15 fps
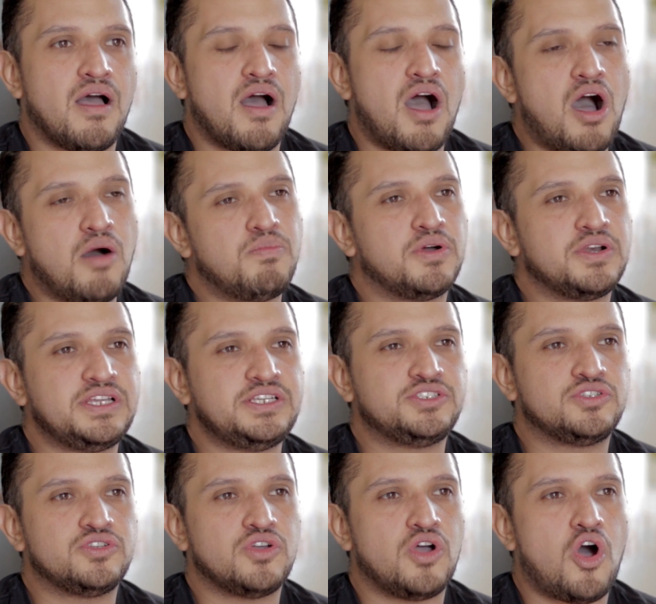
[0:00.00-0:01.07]
Our
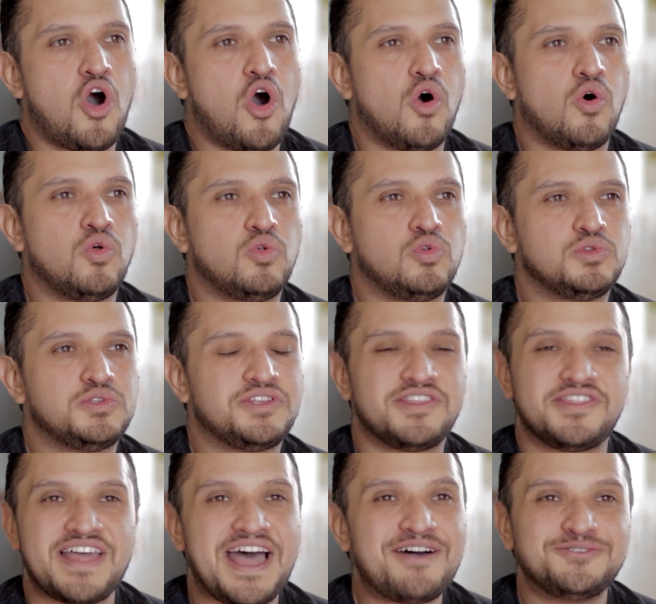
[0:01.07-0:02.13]
bodies hold
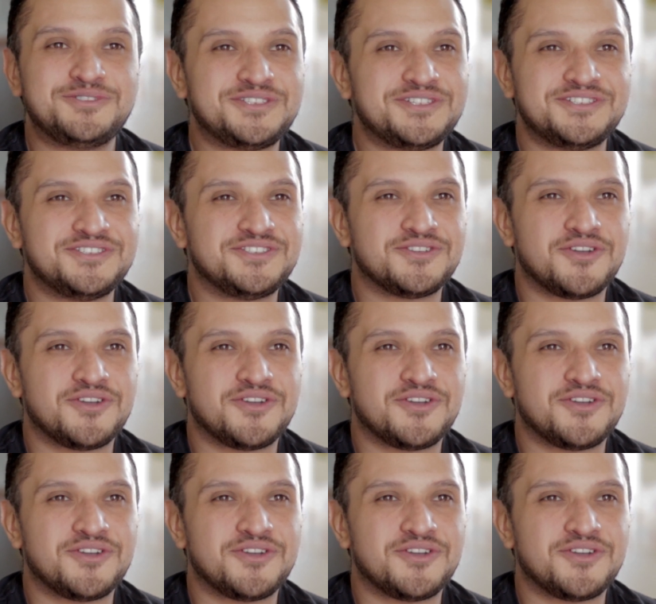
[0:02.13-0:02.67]
thousands